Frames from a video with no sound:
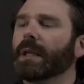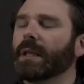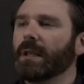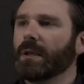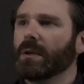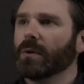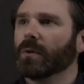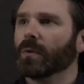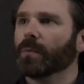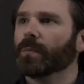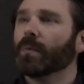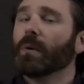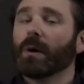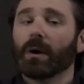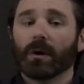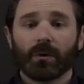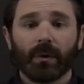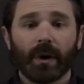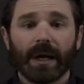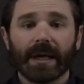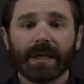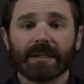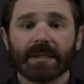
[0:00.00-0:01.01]
Q. Well,
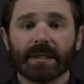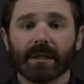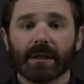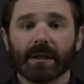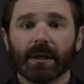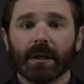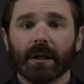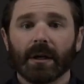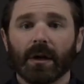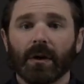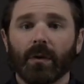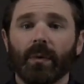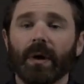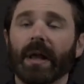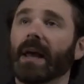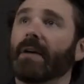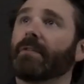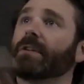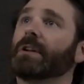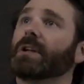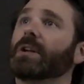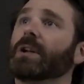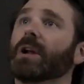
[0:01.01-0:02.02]
great. We have
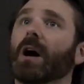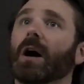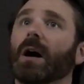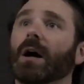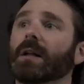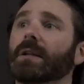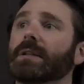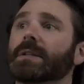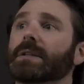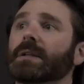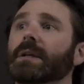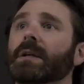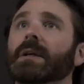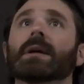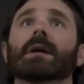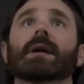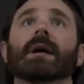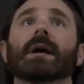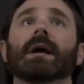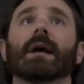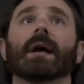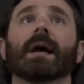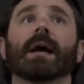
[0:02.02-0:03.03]
a not
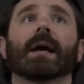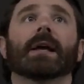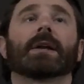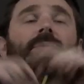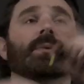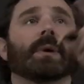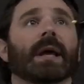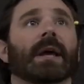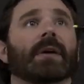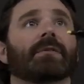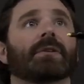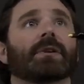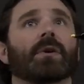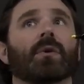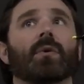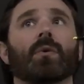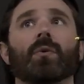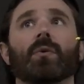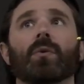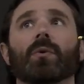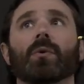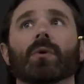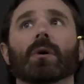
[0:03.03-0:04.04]
and we have an
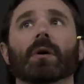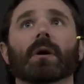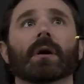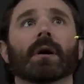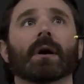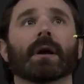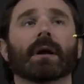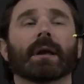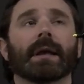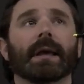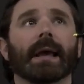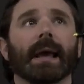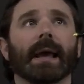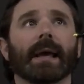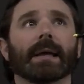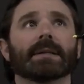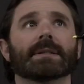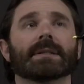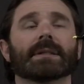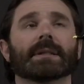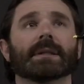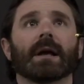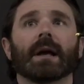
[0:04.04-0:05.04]
or
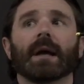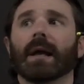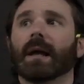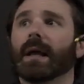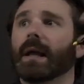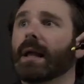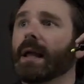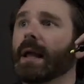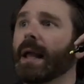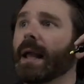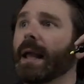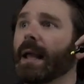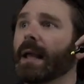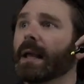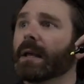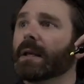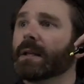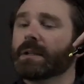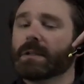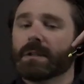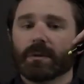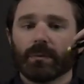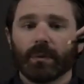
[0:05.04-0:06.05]
gate.
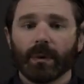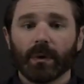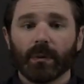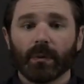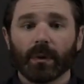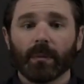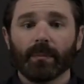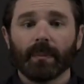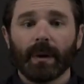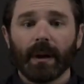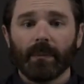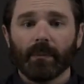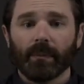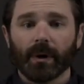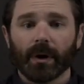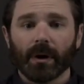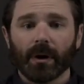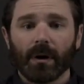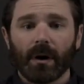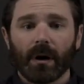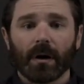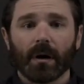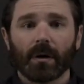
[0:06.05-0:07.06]
And we
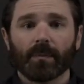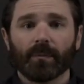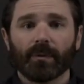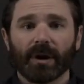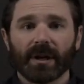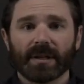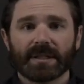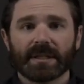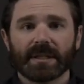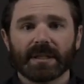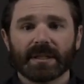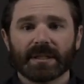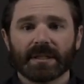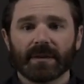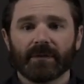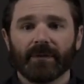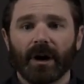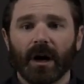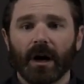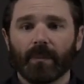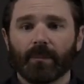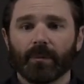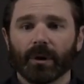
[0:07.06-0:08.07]
remember our precedence of
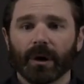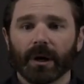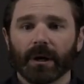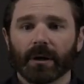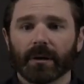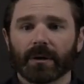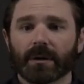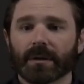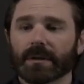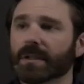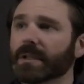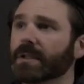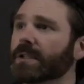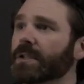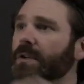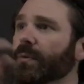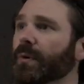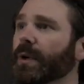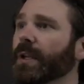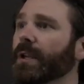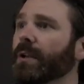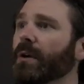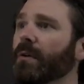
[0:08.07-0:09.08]
operators, so
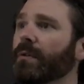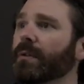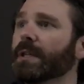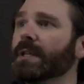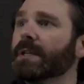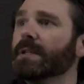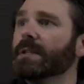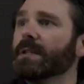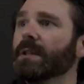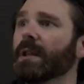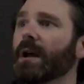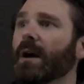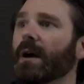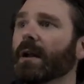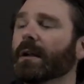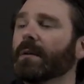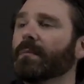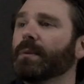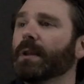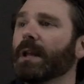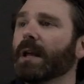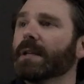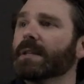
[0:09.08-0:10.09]
we know this not
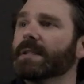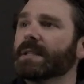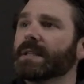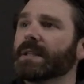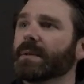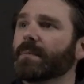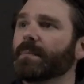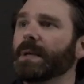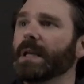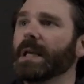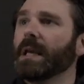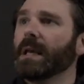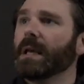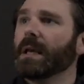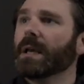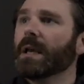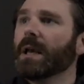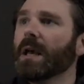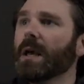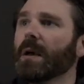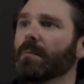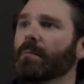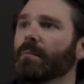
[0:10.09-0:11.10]
applies to the P
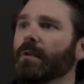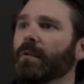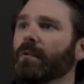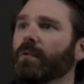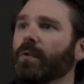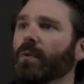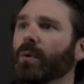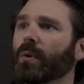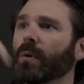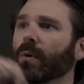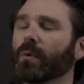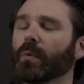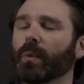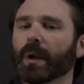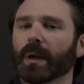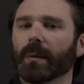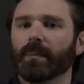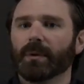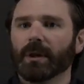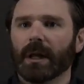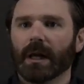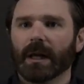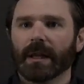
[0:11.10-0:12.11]
before we
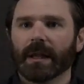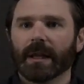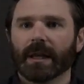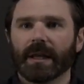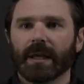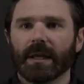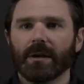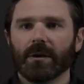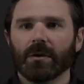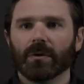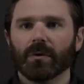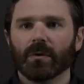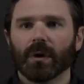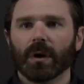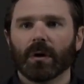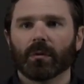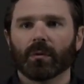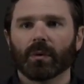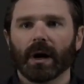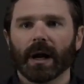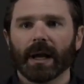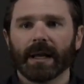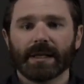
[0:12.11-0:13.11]
apply the Q
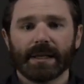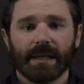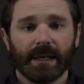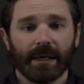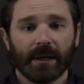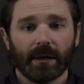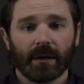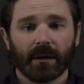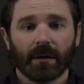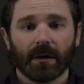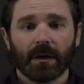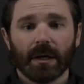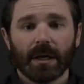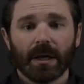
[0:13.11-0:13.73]
right here.